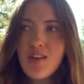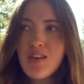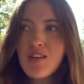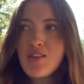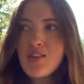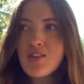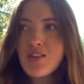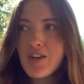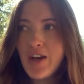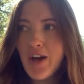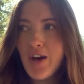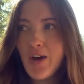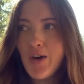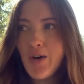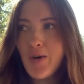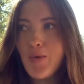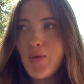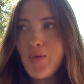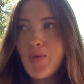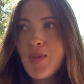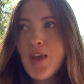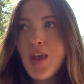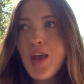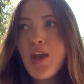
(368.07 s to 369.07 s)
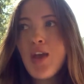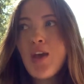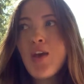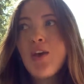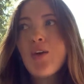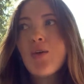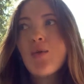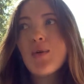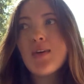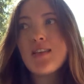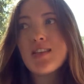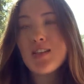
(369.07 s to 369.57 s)
So
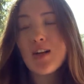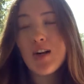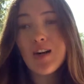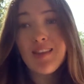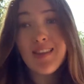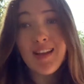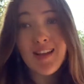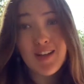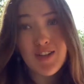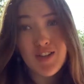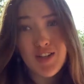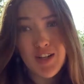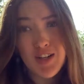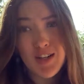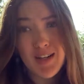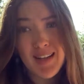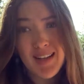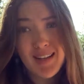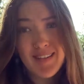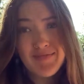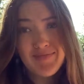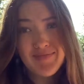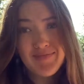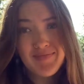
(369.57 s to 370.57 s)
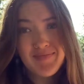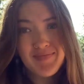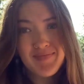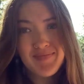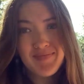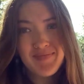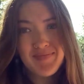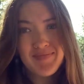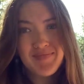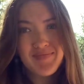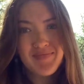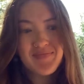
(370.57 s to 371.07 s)
we started that journey,
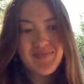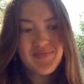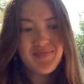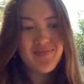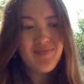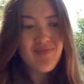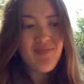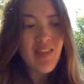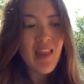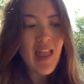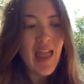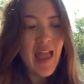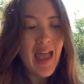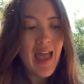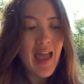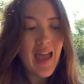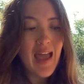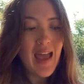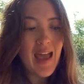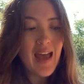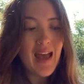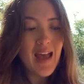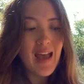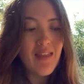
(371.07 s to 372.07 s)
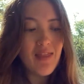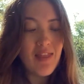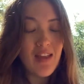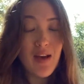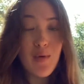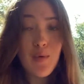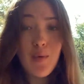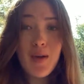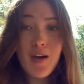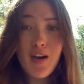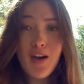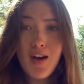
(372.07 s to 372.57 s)
and that
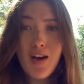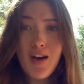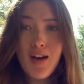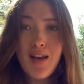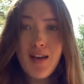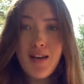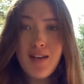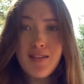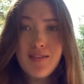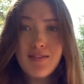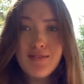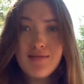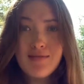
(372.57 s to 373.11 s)
went on